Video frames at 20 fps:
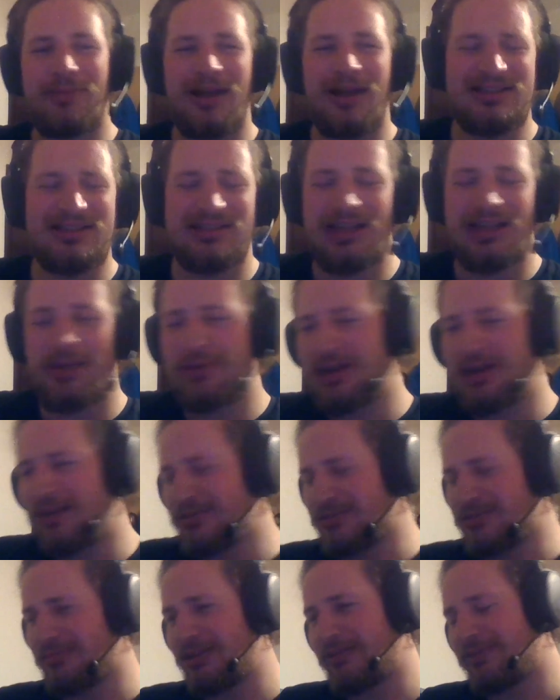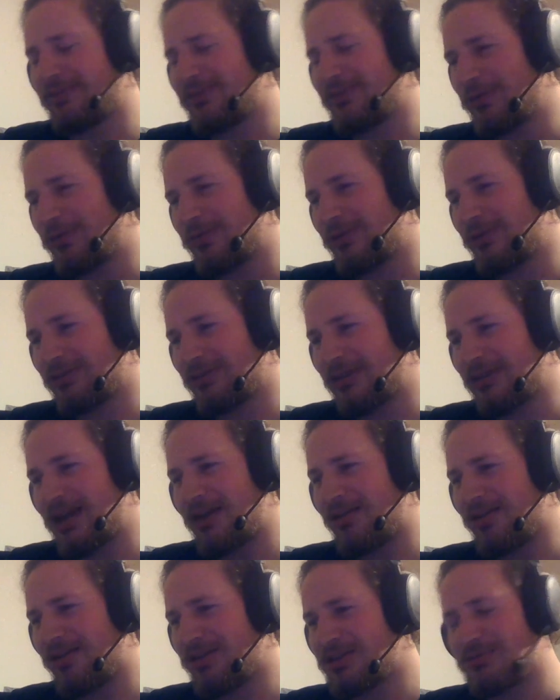pasta, we have some leftover
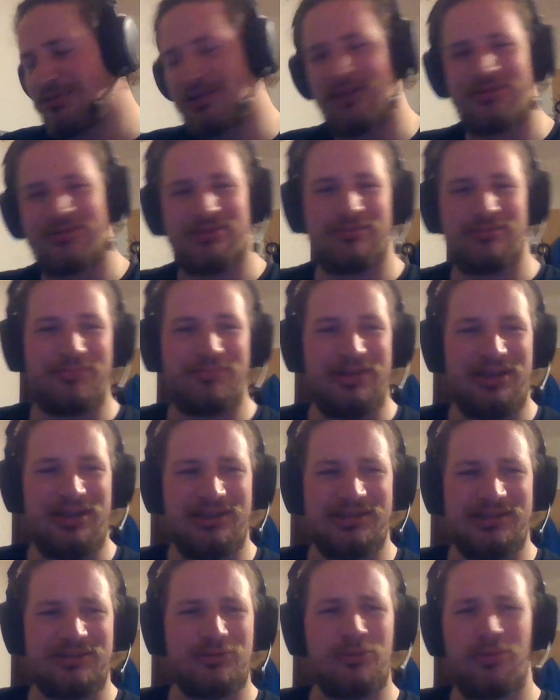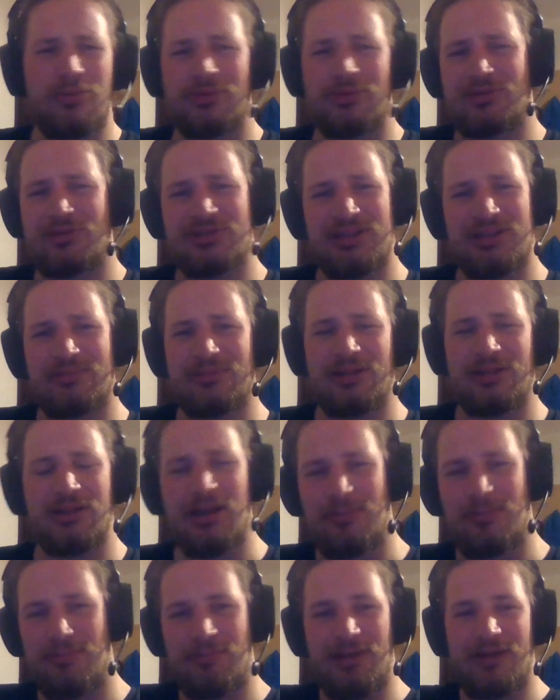carrots, we have some peas cooked or something.
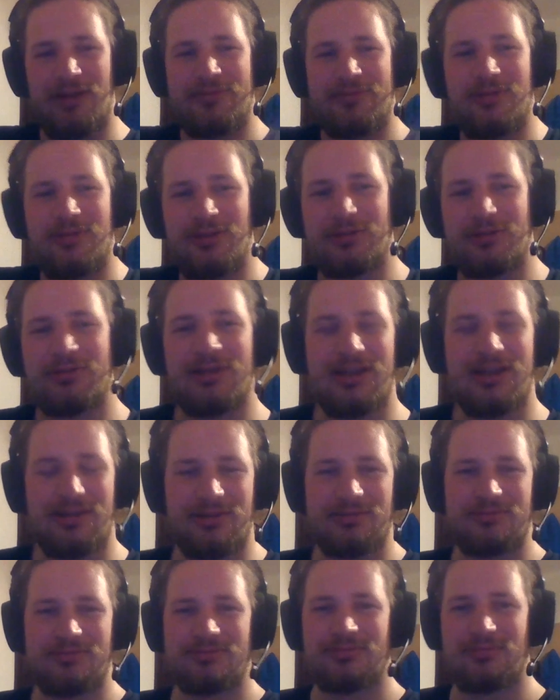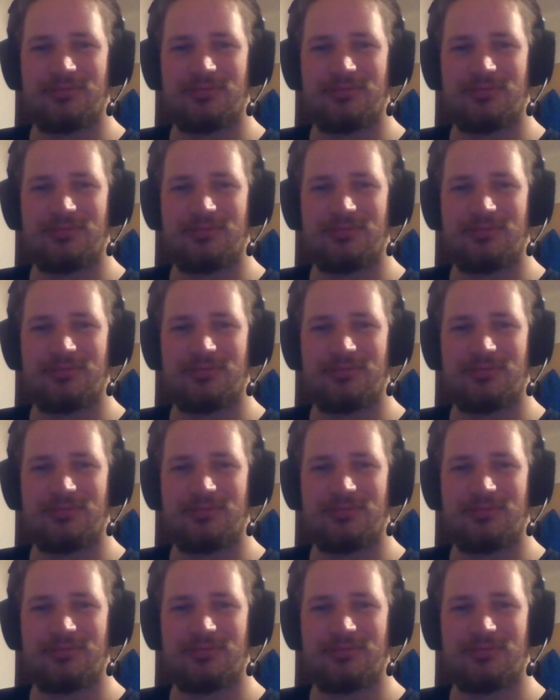Yeah, puff all together.